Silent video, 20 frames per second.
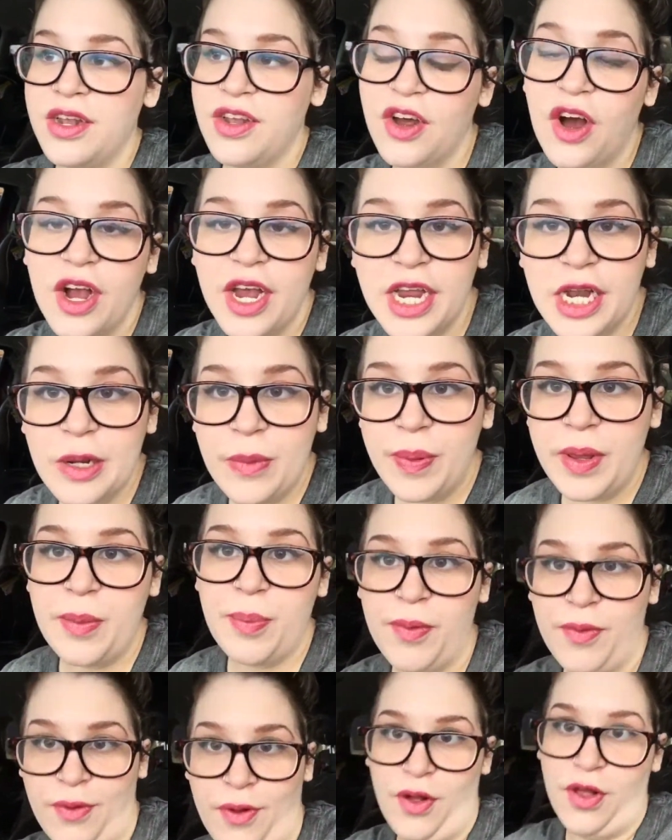talking to
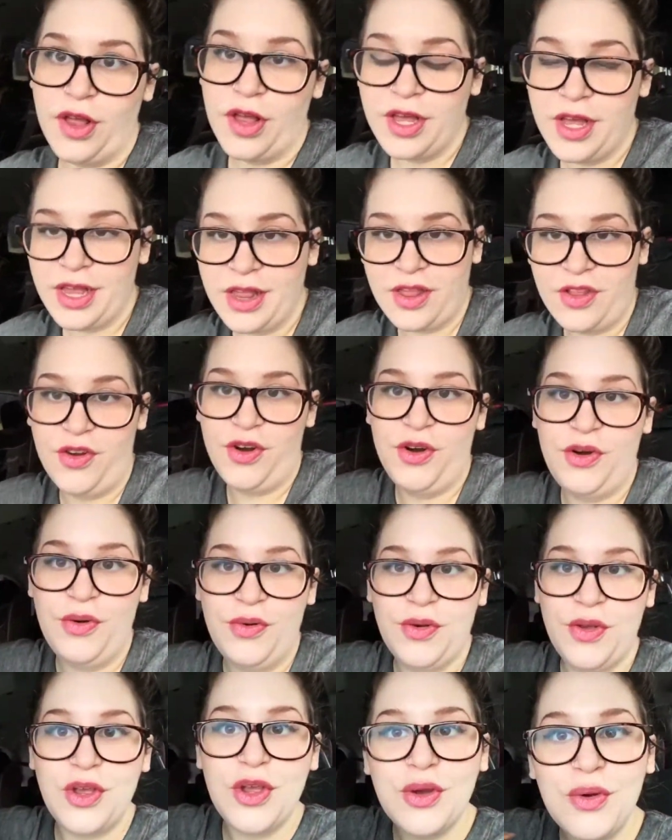people
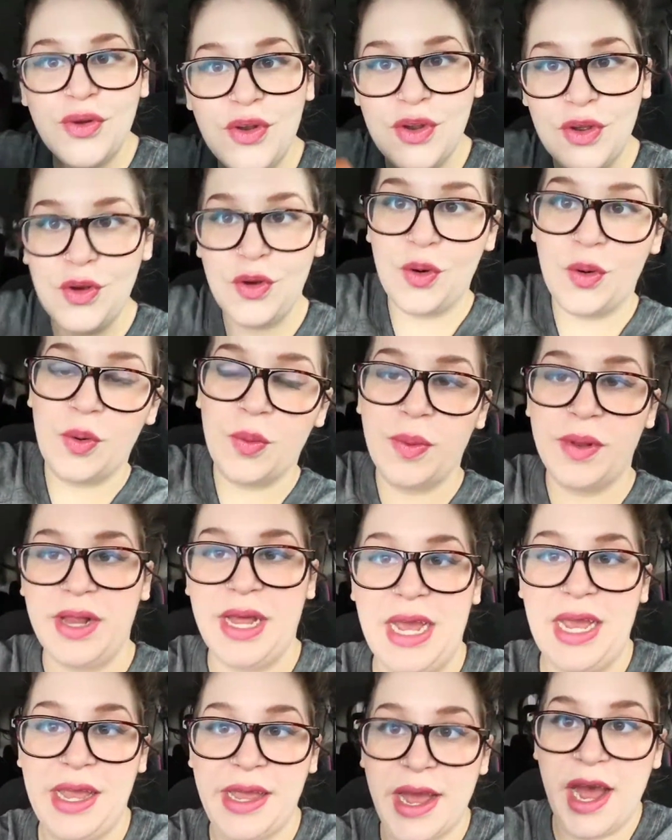through YouTube,
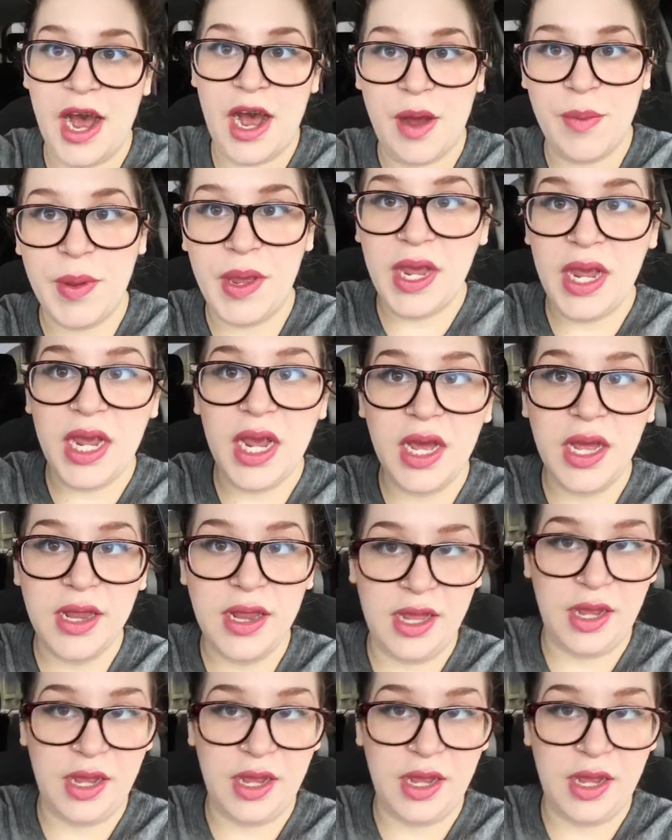like Gabby,